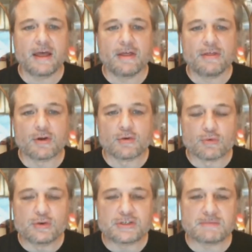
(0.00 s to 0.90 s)
The
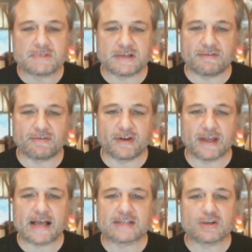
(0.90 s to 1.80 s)
gruesome suffering
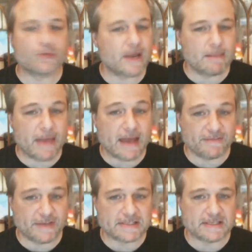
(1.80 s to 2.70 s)
has already
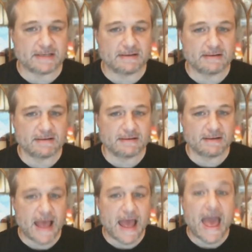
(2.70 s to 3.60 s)
manifested,
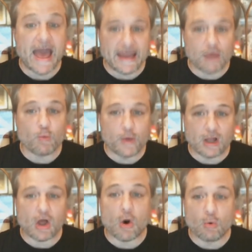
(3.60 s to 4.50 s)
and it
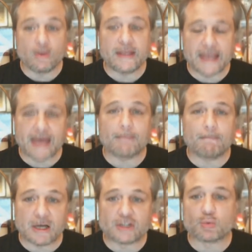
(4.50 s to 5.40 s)
will only get
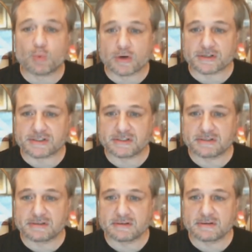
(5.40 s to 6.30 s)
much worse.
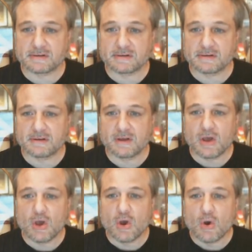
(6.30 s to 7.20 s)

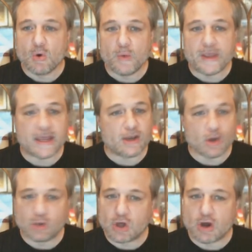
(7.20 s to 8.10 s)
We can
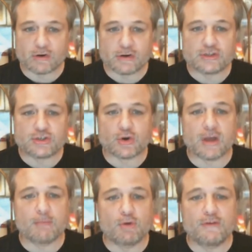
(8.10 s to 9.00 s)
no longer enjoy
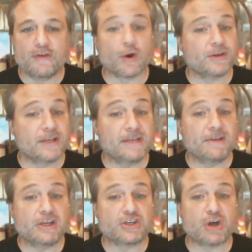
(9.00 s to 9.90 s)
a movie or
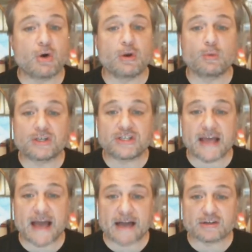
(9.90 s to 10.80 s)
TV show in which
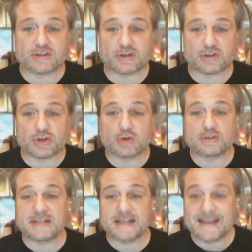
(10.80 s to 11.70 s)
the actors are
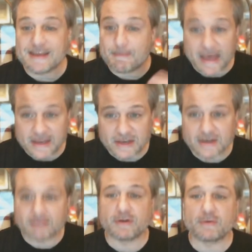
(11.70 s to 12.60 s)
chosen independent
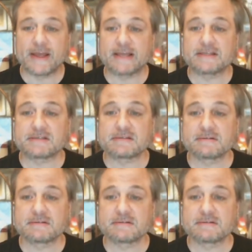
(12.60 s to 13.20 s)
of their race.